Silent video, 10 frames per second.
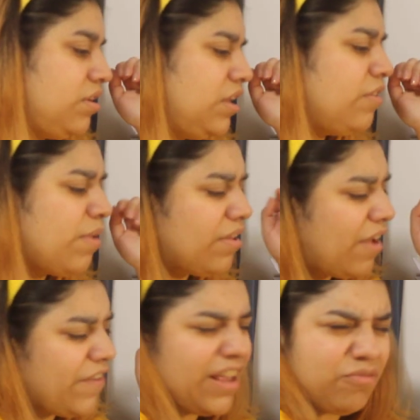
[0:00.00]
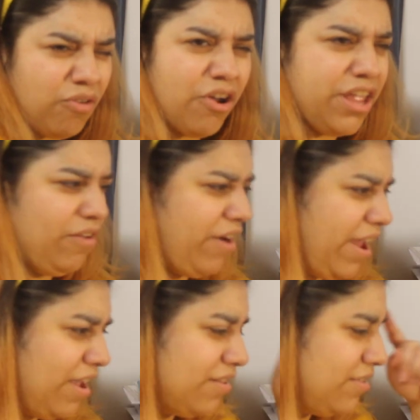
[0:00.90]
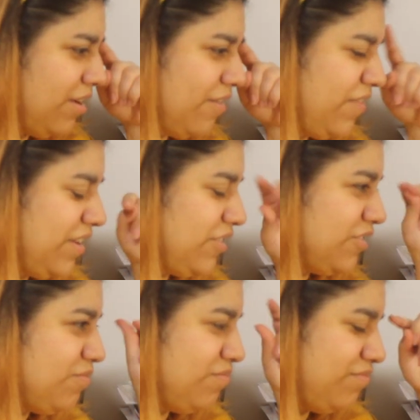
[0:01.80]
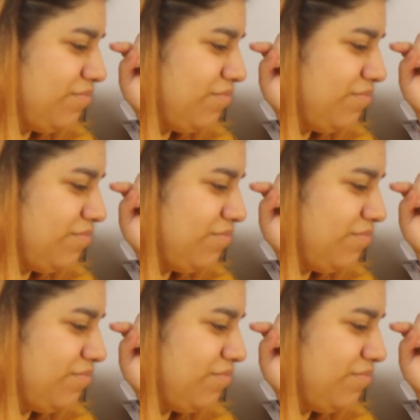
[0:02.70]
I think it's Rocky, right? I think just...